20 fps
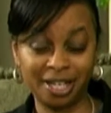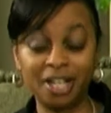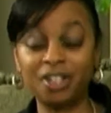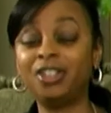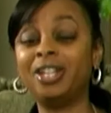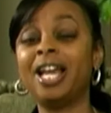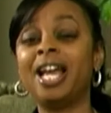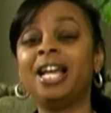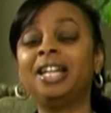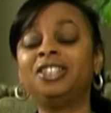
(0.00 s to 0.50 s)

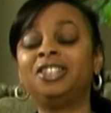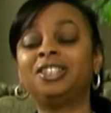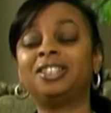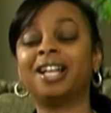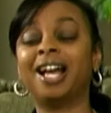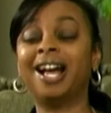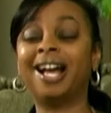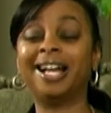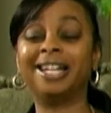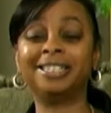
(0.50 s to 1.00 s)
Yes,
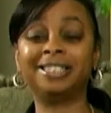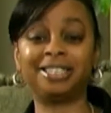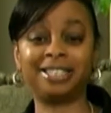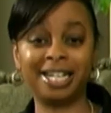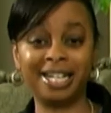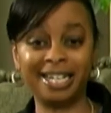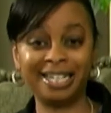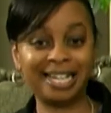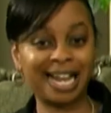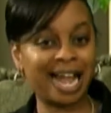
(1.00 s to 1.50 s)
I
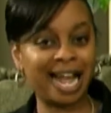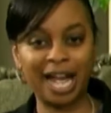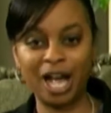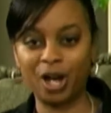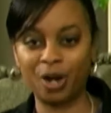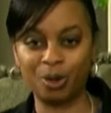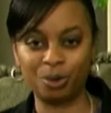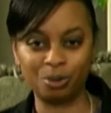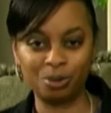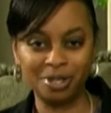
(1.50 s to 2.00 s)
said it,
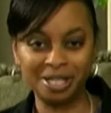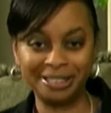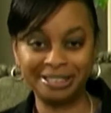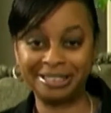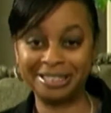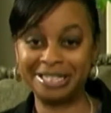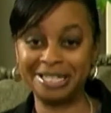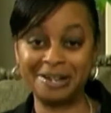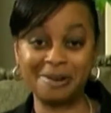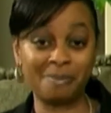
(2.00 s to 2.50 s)
how
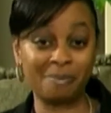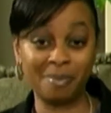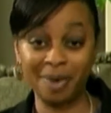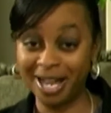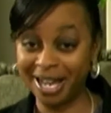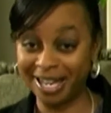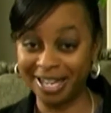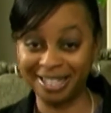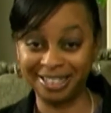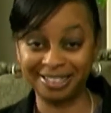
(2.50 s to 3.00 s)
to get a
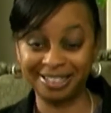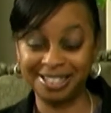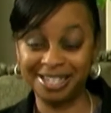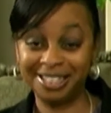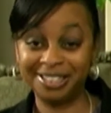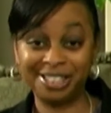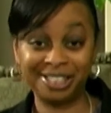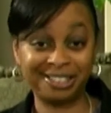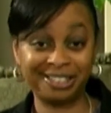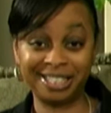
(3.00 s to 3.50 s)
man
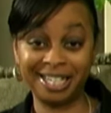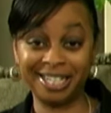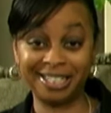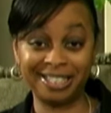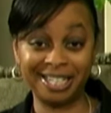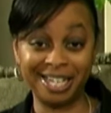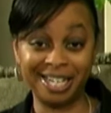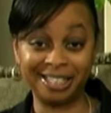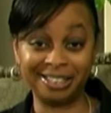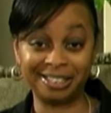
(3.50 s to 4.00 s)
to say
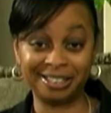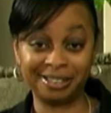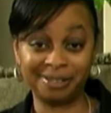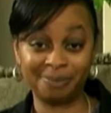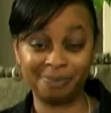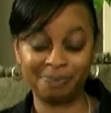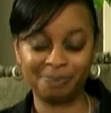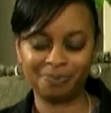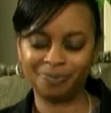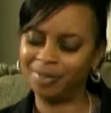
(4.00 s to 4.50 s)
yes.
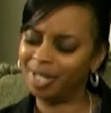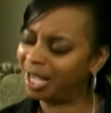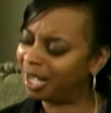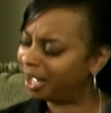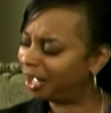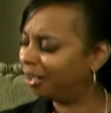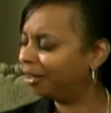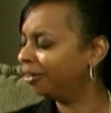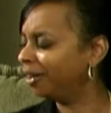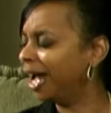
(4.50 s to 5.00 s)

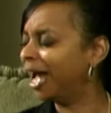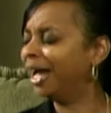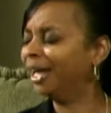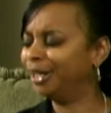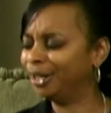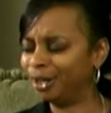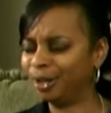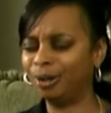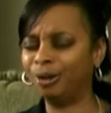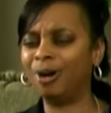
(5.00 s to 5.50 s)
Now, I
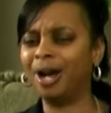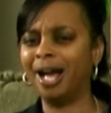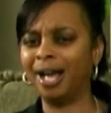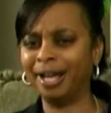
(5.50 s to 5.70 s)
know.